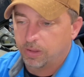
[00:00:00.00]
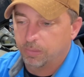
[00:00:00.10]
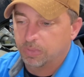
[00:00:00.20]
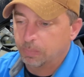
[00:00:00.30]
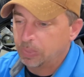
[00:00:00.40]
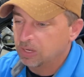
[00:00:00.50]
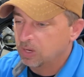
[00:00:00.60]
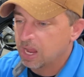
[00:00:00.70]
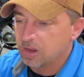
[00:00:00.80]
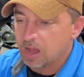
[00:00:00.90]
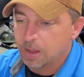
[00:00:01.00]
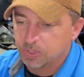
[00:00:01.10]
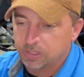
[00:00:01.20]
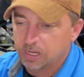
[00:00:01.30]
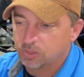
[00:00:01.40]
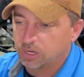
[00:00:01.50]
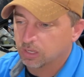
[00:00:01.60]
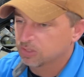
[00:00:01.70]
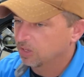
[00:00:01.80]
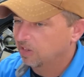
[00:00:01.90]
Depending on how you option that truck,
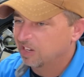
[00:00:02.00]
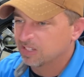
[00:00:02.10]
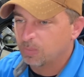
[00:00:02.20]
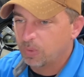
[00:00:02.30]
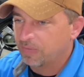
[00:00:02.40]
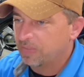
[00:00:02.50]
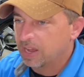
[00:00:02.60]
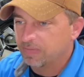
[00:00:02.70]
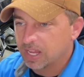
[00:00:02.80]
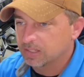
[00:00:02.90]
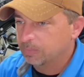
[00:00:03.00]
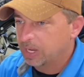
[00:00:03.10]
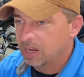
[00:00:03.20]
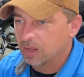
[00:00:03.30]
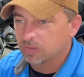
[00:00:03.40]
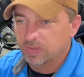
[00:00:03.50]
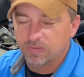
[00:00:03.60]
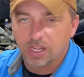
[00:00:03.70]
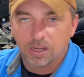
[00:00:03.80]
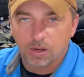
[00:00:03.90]
it's going to land somewhere around 5,000 pounds,
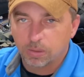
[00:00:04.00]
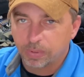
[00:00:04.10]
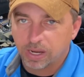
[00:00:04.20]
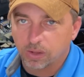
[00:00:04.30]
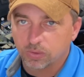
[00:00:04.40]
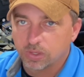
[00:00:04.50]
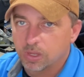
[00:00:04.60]
5,800 pounds.